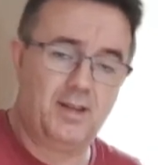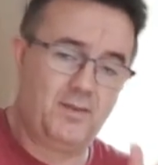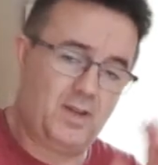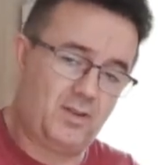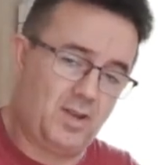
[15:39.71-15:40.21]

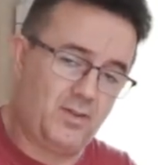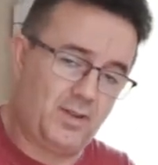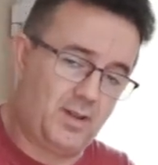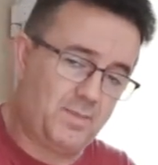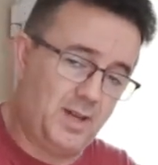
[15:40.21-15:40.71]
If it turns
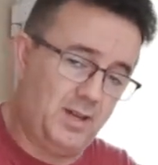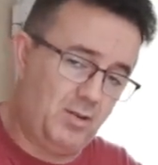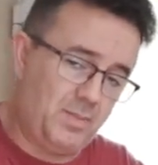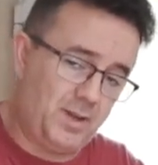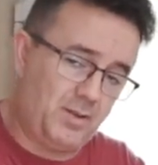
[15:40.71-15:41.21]
out to be a
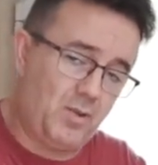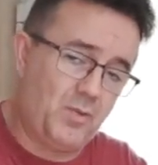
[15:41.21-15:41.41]
little bit too